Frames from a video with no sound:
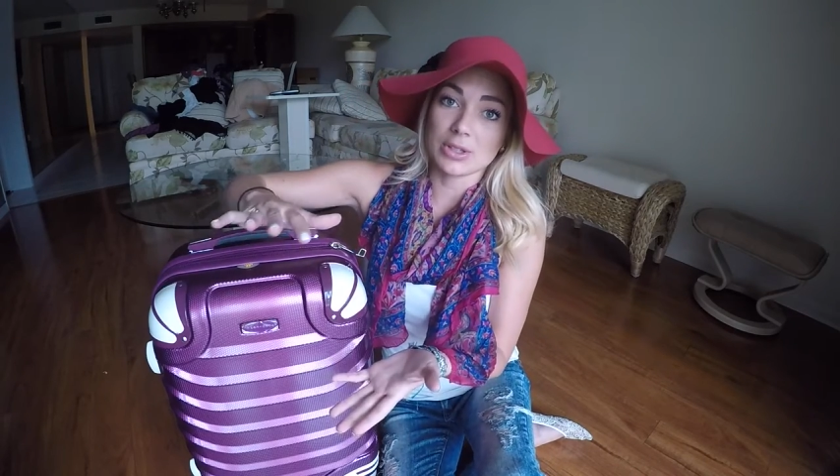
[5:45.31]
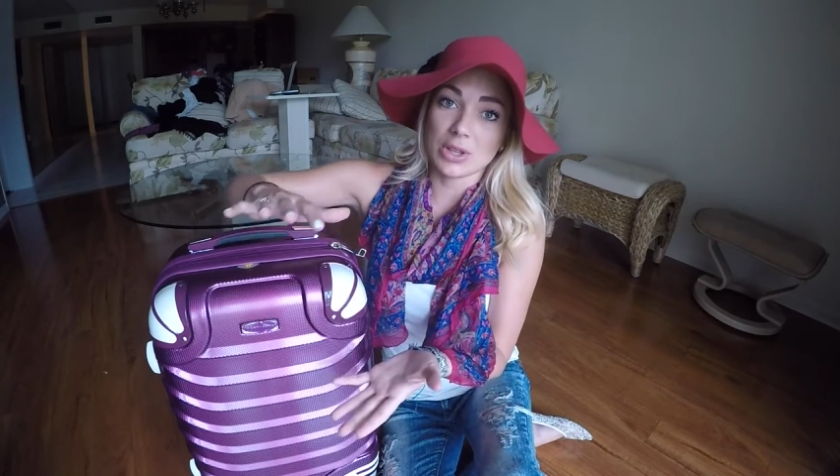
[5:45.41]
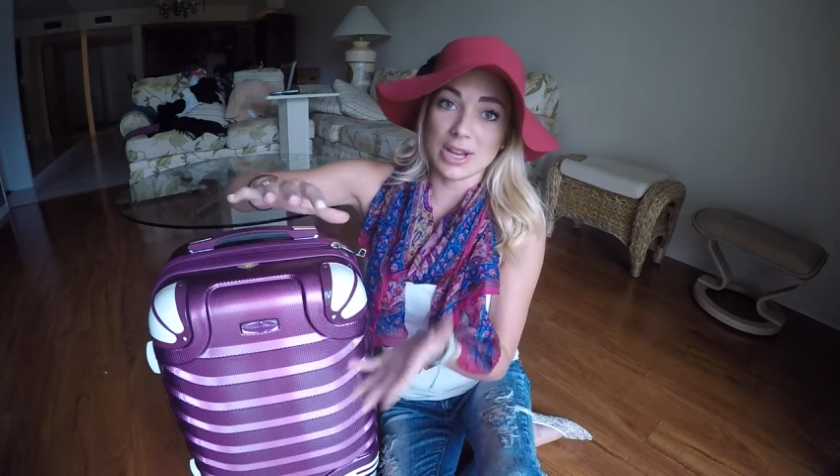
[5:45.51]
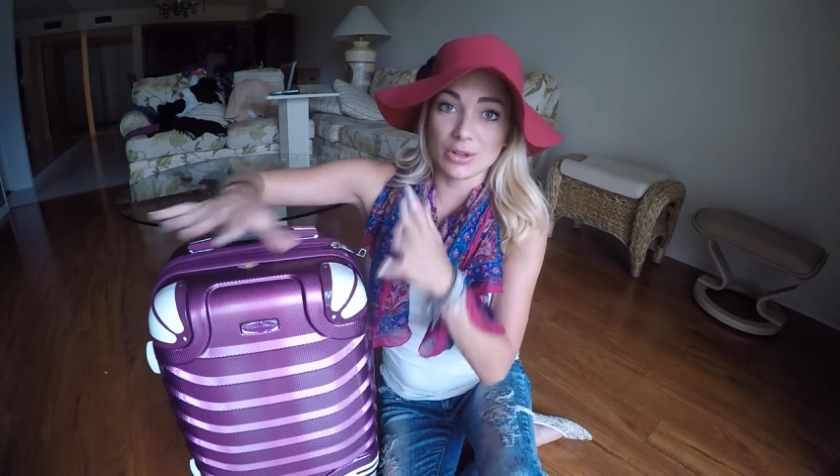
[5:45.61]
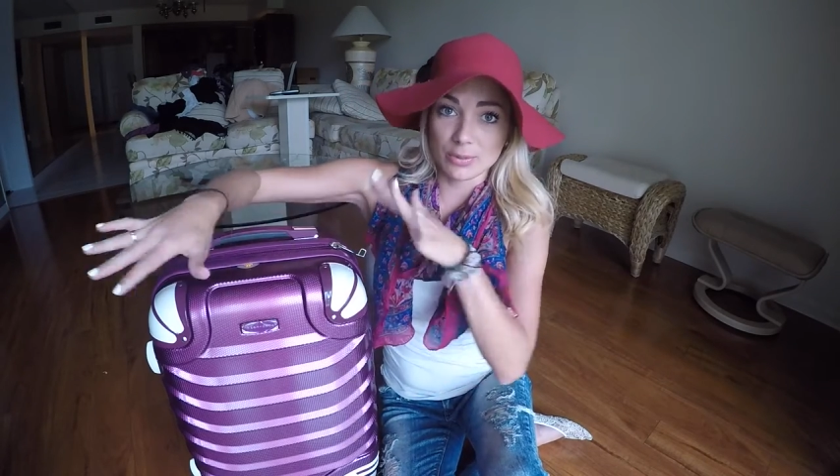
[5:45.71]
so
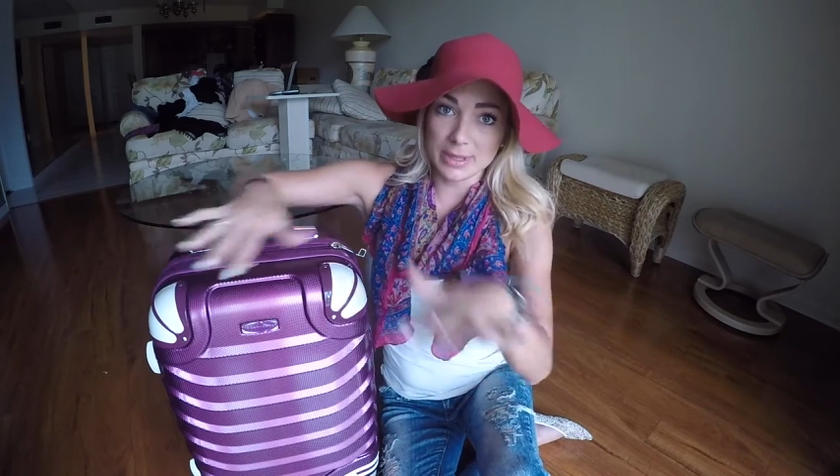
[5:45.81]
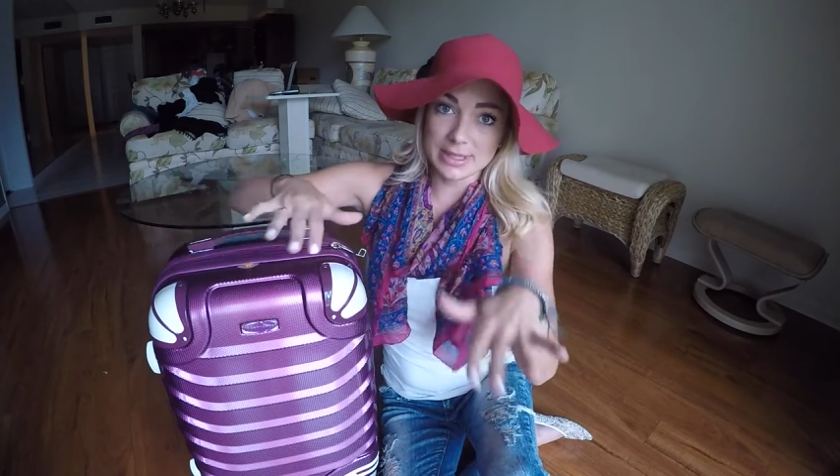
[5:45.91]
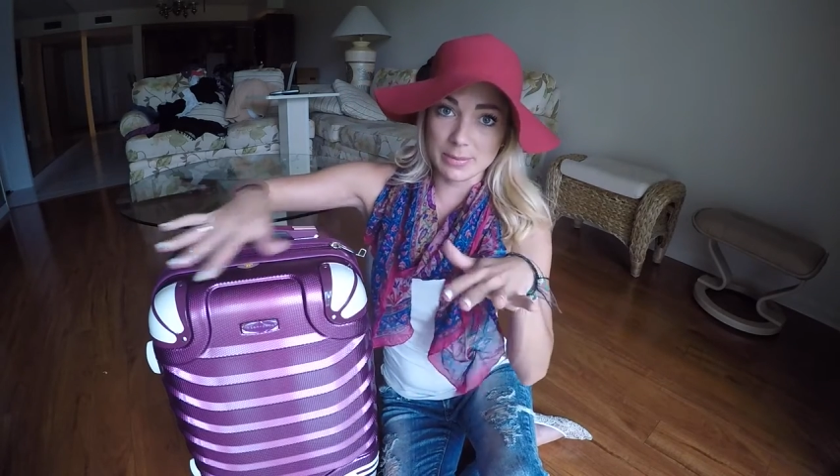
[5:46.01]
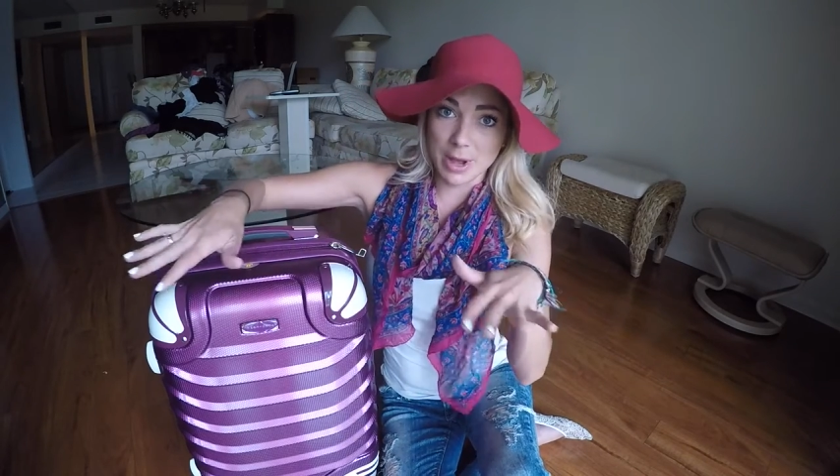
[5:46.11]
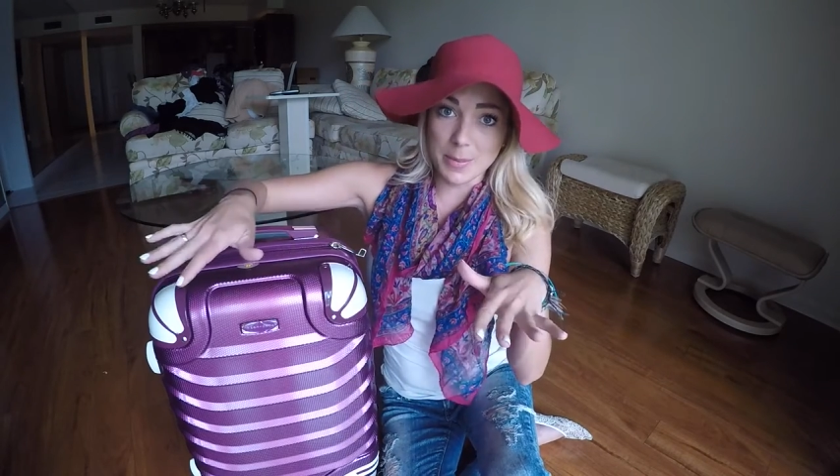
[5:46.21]
that I don't mix
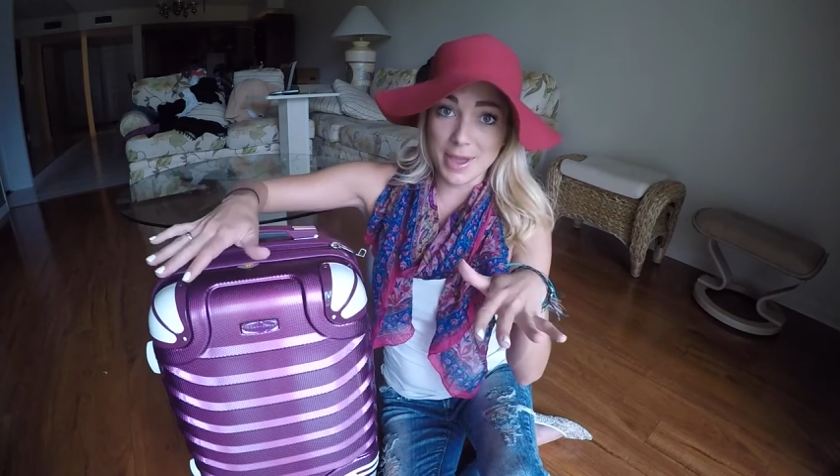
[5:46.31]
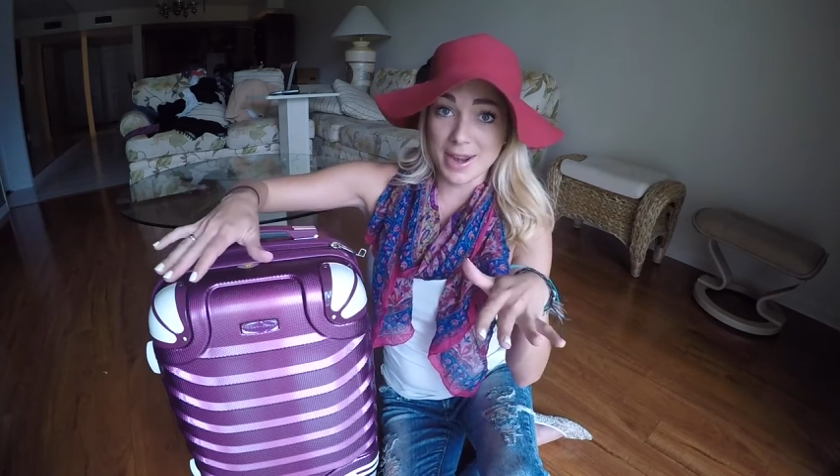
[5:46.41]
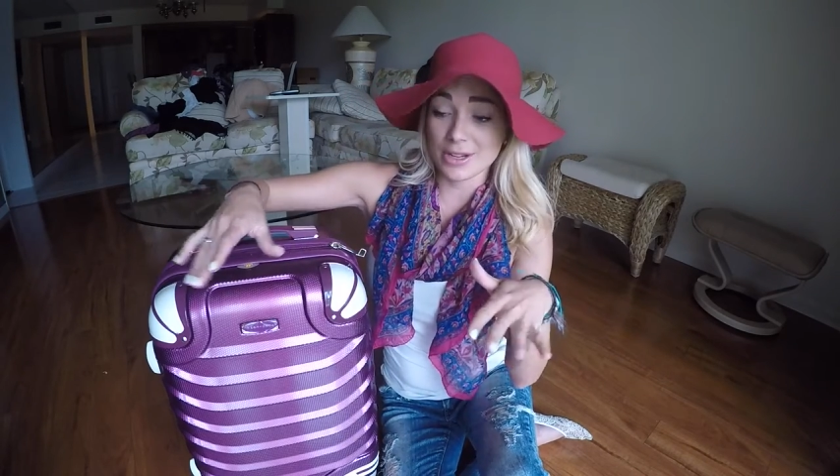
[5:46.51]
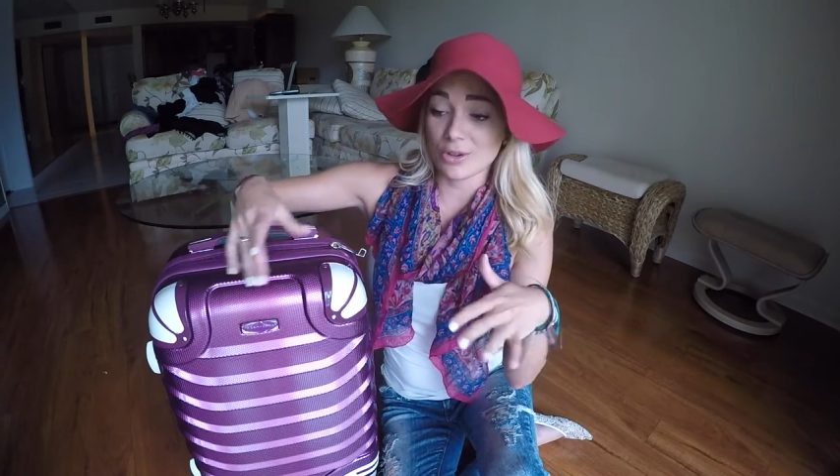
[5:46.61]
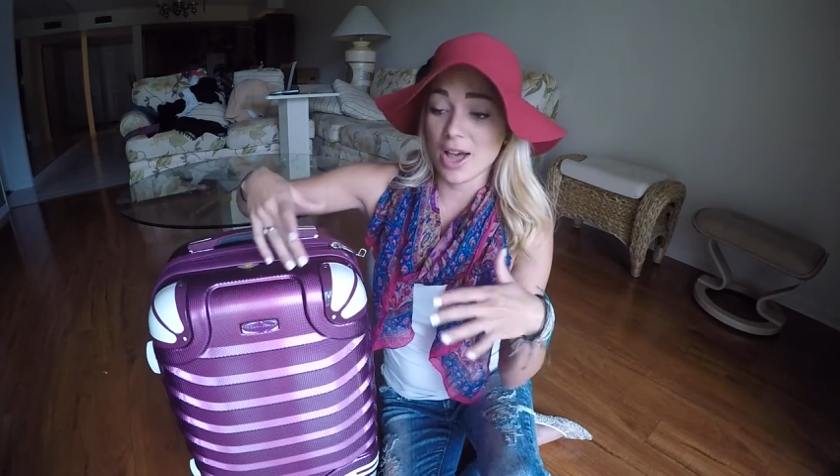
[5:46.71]
them up, and
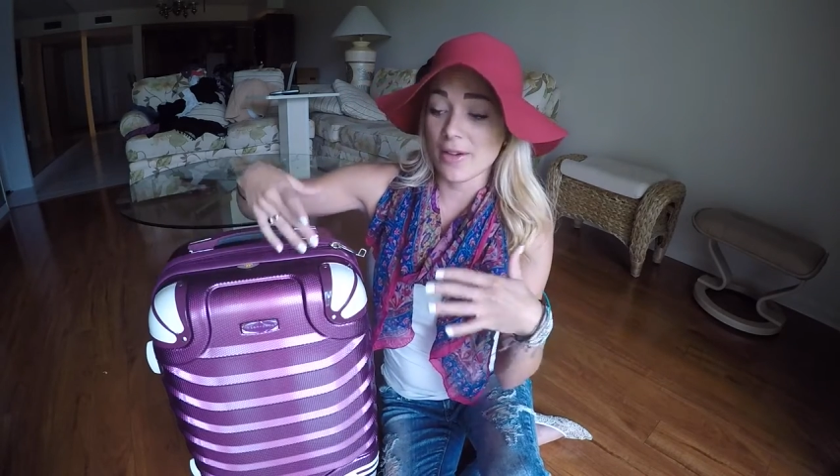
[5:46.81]
I don't